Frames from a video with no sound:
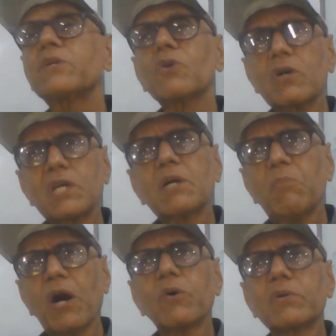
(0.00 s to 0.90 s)
talking
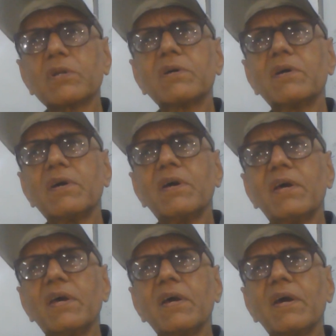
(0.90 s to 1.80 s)
about
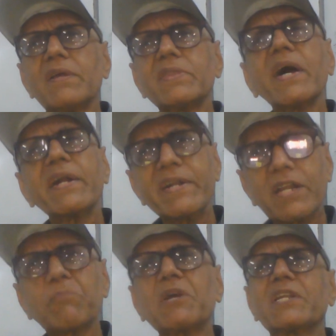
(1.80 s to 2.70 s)
the
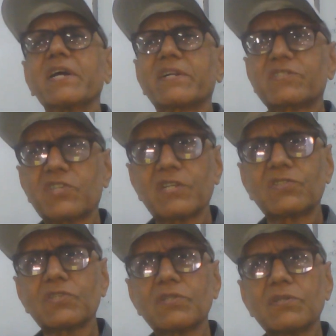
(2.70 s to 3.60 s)
intermediate stage.